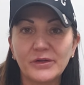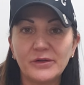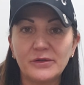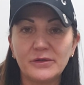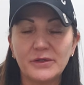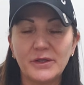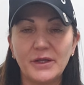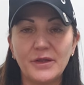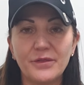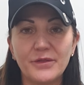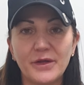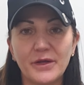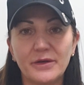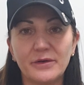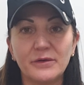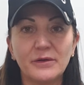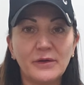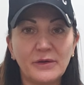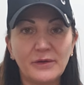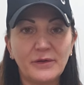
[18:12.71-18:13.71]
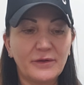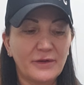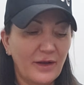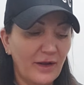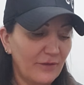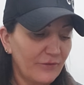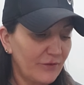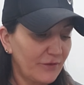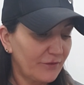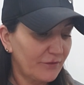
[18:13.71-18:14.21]
And then
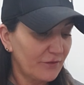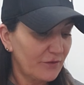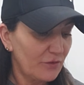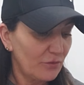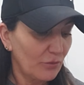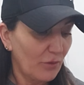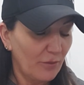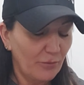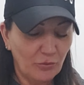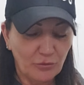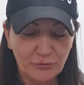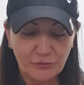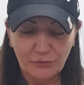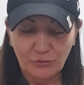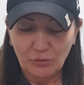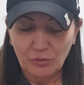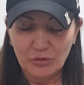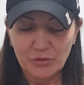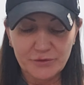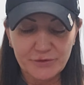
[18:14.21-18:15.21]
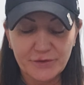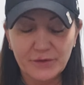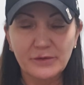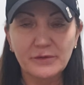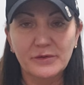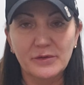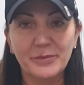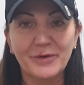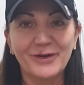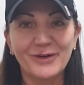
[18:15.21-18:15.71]
obviously you want more storage, the
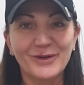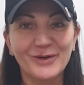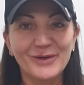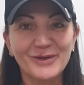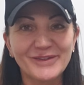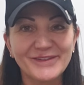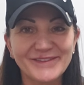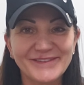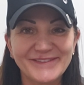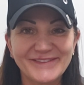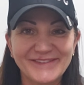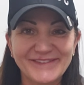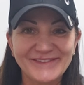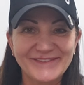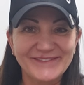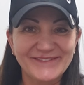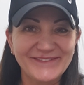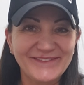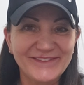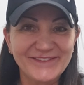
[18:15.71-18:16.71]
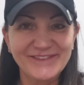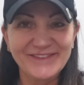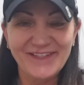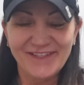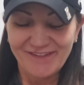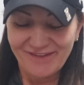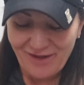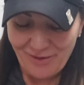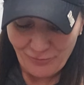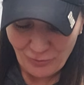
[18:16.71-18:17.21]
better, because you can take a
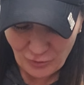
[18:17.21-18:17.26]
lot more